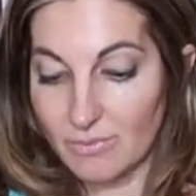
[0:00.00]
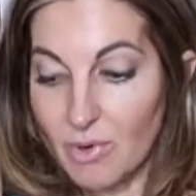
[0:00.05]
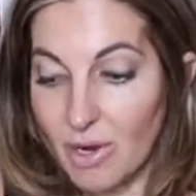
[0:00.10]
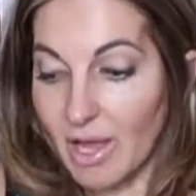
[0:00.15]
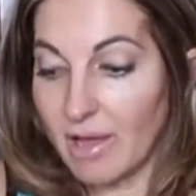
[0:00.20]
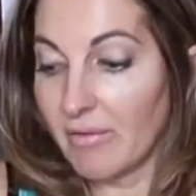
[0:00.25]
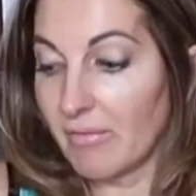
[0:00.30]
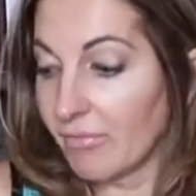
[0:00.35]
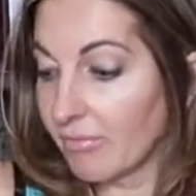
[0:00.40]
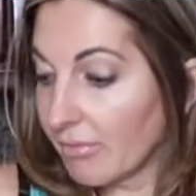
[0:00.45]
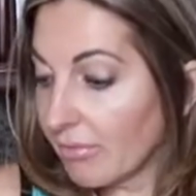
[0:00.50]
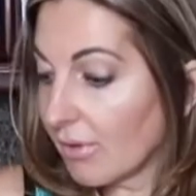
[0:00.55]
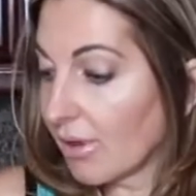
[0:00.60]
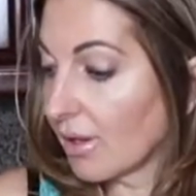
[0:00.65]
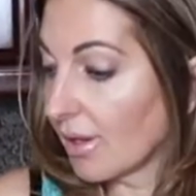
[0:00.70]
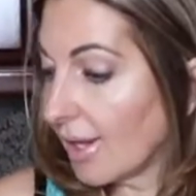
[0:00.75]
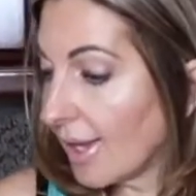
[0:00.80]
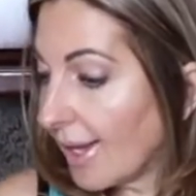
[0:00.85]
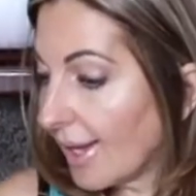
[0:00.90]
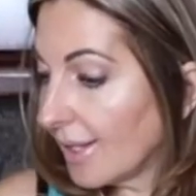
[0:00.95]
we have a
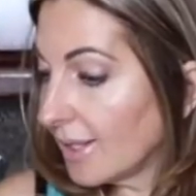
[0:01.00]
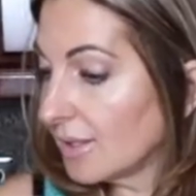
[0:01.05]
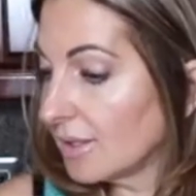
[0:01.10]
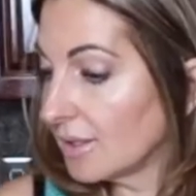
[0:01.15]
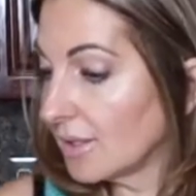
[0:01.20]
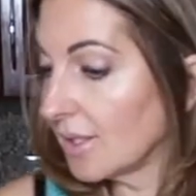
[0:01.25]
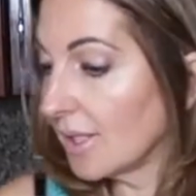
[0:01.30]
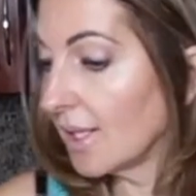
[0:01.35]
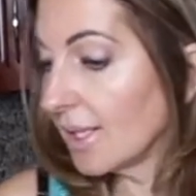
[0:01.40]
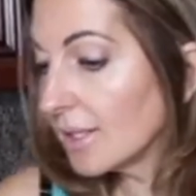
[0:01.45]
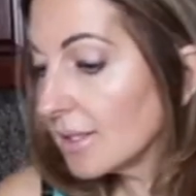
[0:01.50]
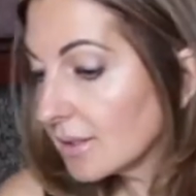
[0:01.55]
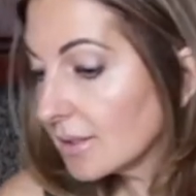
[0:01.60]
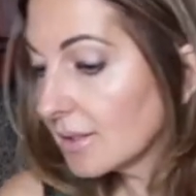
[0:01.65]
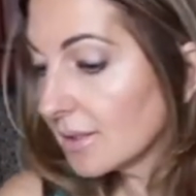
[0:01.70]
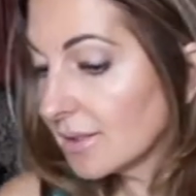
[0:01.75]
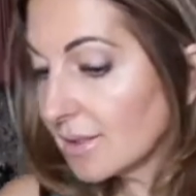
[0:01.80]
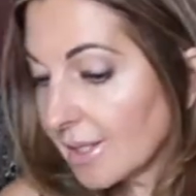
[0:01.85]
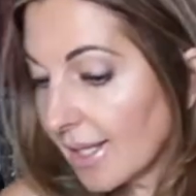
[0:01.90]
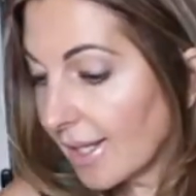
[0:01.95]
lot,
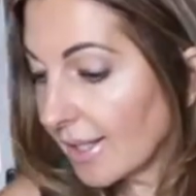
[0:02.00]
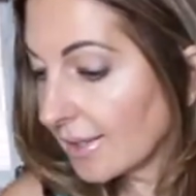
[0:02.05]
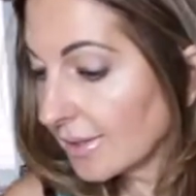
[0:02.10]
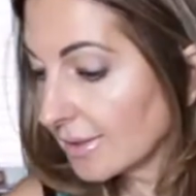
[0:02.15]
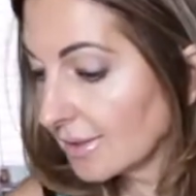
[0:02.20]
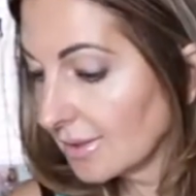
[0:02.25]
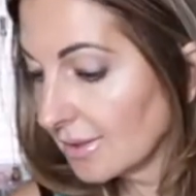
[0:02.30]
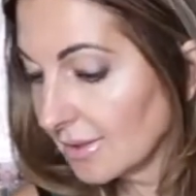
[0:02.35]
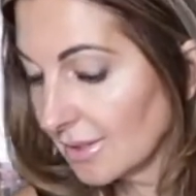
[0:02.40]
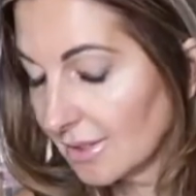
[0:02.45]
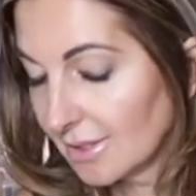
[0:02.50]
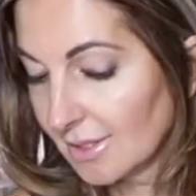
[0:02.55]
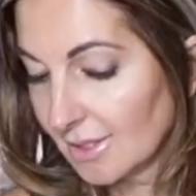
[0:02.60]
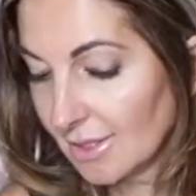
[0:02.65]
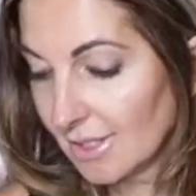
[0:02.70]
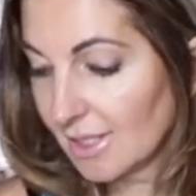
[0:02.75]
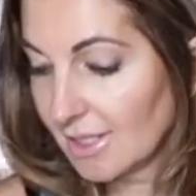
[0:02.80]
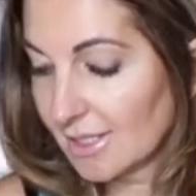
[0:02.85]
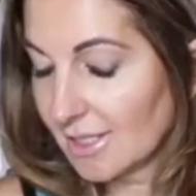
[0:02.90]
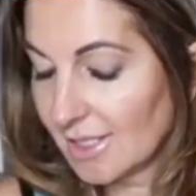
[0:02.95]
and yeah,
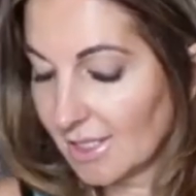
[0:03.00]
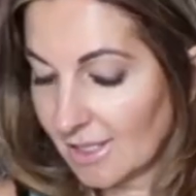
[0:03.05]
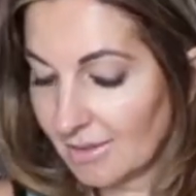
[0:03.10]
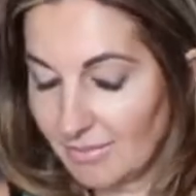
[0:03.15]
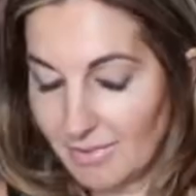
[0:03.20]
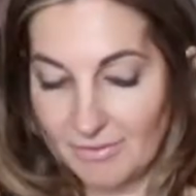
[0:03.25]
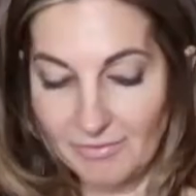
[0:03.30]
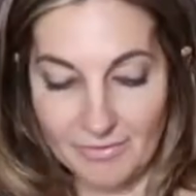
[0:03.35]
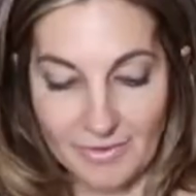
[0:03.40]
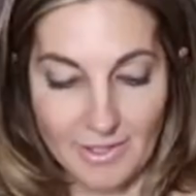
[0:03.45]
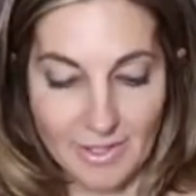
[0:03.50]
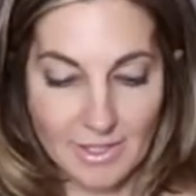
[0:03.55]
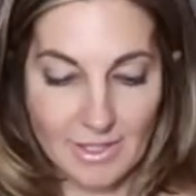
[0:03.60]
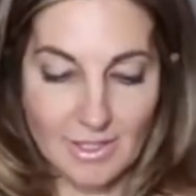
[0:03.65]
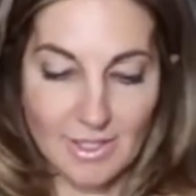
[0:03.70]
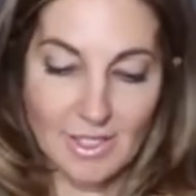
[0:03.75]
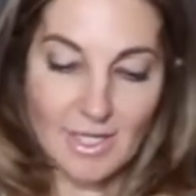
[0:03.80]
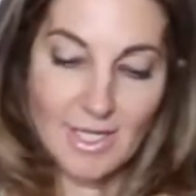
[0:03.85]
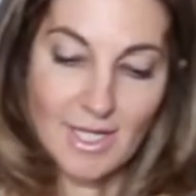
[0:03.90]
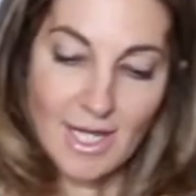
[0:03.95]
it's gonna be fine.
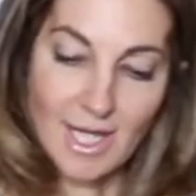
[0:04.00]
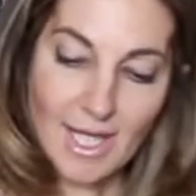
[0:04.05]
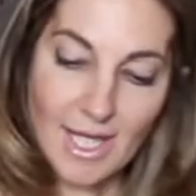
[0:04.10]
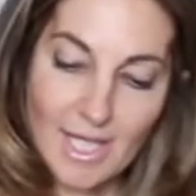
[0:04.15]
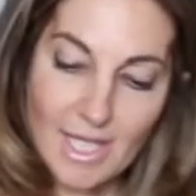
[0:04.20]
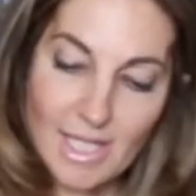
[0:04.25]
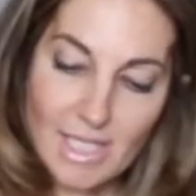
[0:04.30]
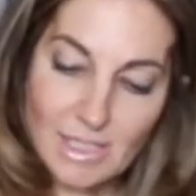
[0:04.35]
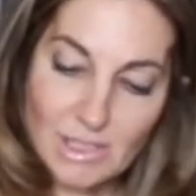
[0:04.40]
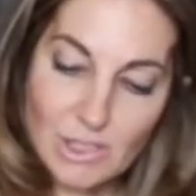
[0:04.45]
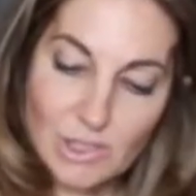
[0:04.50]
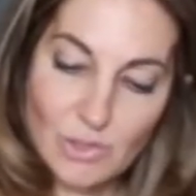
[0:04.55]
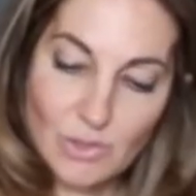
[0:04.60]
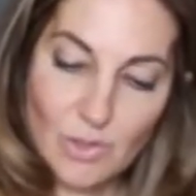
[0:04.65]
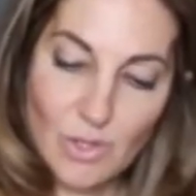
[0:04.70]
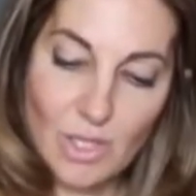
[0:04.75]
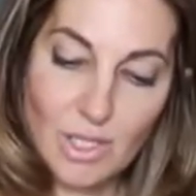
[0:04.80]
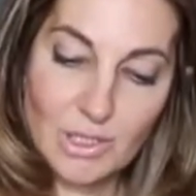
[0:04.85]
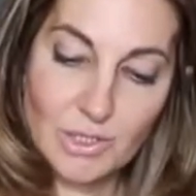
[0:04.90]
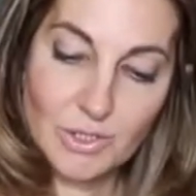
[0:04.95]
And
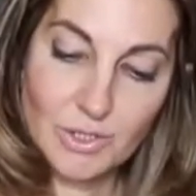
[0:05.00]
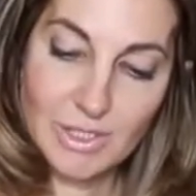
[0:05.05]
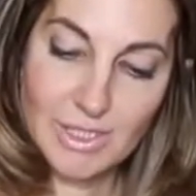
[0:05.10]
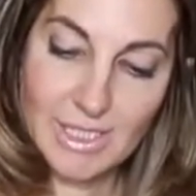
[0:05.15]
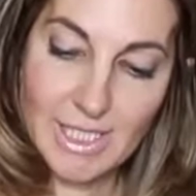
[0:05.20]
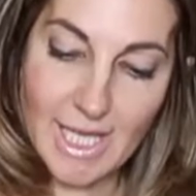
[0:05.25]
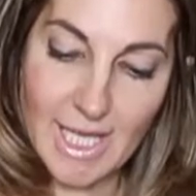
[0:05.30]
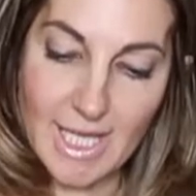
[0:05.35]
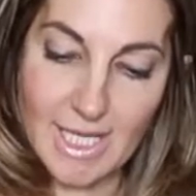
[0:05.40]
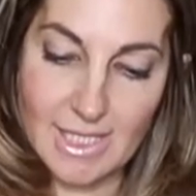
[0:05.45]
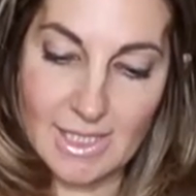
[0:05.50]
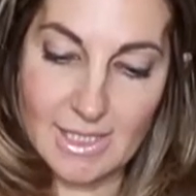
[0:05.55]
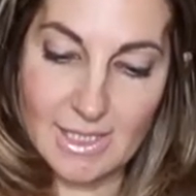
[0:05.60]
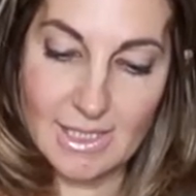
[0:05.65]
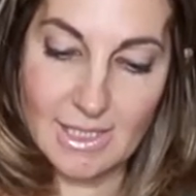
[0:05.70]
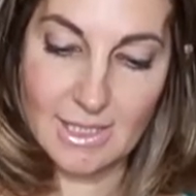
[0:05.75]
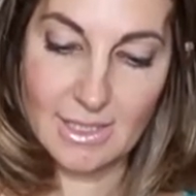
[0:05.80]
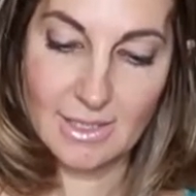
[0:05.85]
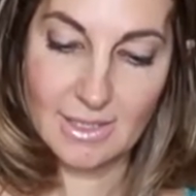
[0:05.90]
salt to taste.